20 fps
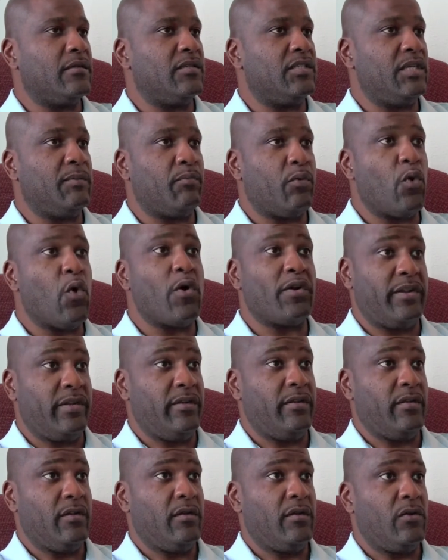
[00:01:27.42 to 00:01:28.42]

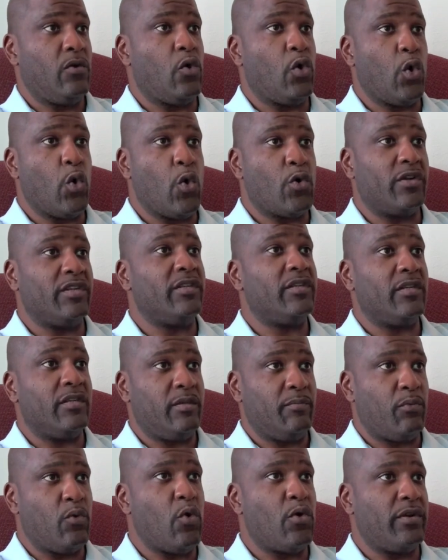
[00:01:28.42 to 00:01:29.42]
deported or
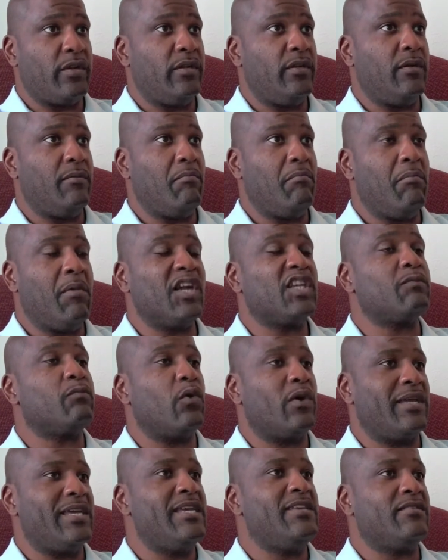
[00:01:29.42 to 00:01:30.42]
ordered deported much
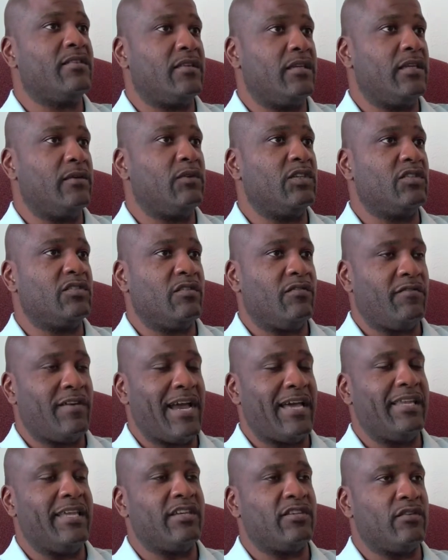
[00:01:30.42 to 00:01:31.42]
more easily, which is a
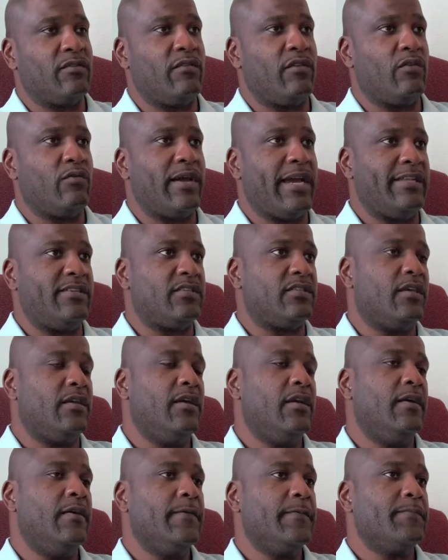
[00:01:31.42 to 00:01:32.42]
violation of their rights.
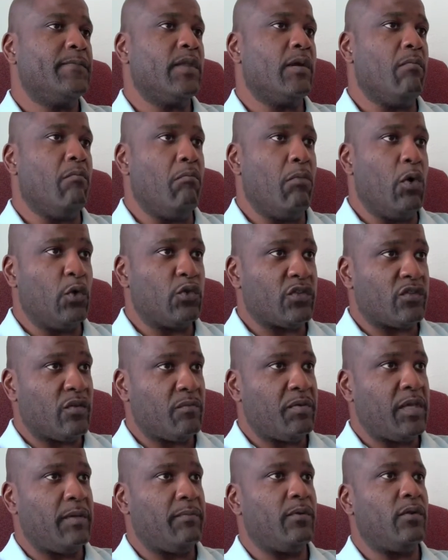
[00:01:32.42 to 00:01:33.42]
Most of
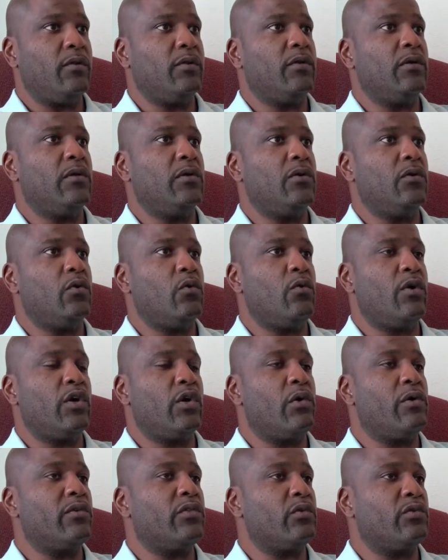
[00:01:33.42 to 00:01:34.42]
the people who are
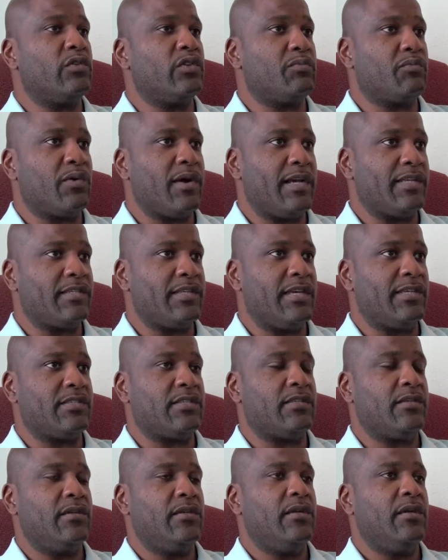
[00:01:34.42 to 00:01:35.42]
going through this
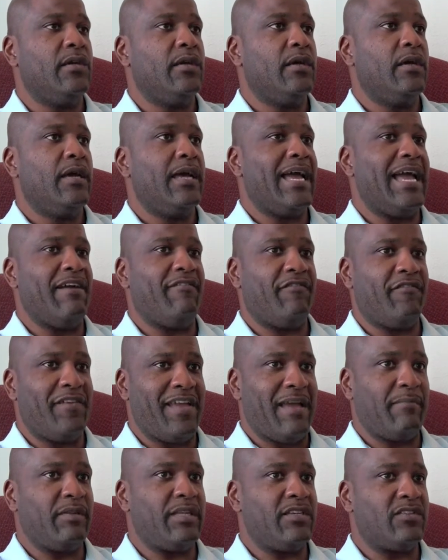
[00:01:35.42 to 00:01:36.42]
process have
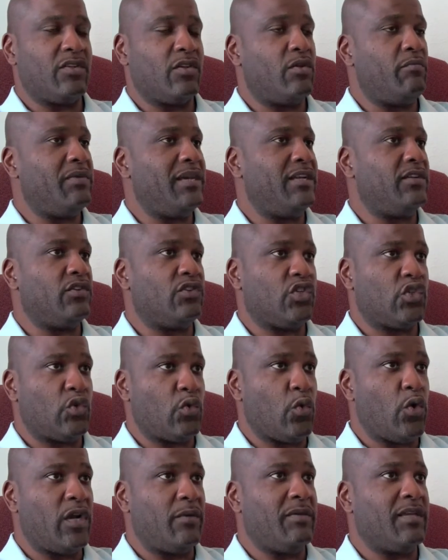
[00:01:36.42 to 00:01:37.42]
families that are being
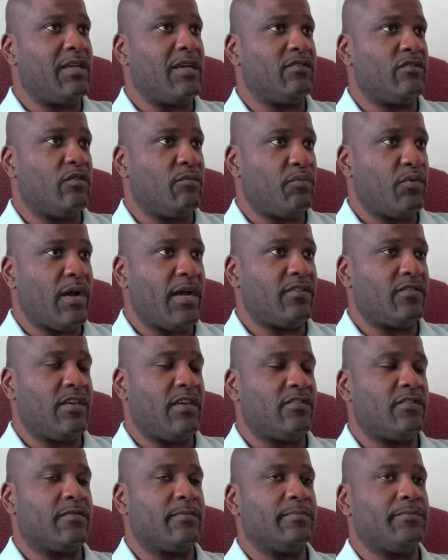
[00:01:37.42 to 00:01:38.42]
destroyed because of the
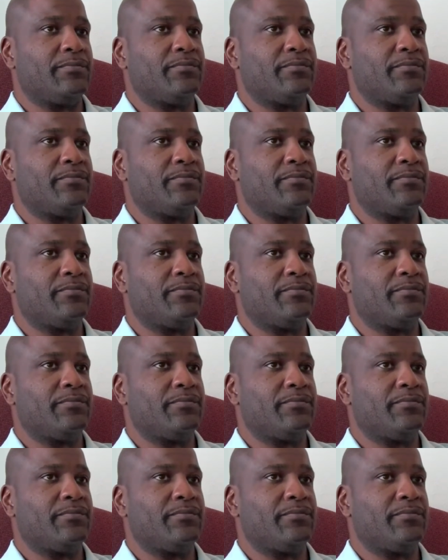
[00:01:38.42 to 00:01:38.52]
process.